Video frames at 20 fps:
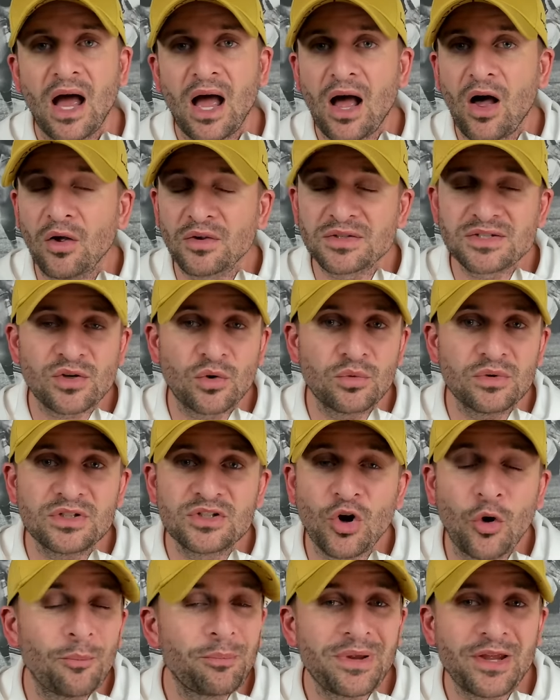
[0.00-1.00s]
Also,
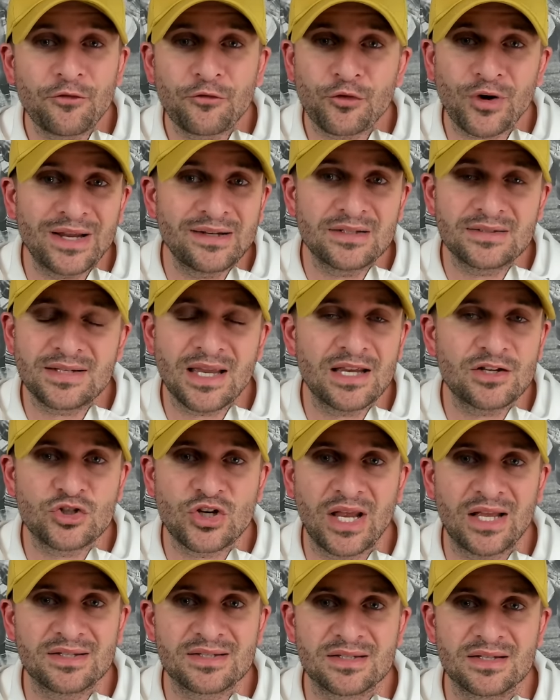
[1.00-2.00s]
don't be afraid to take
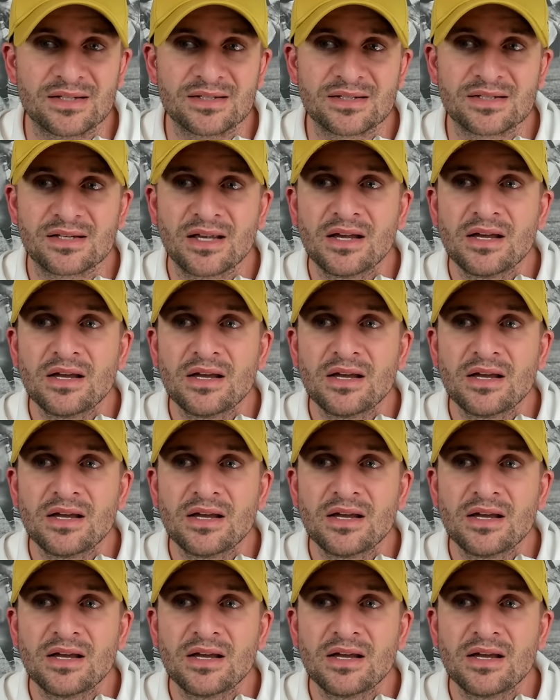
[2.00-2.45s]
chances.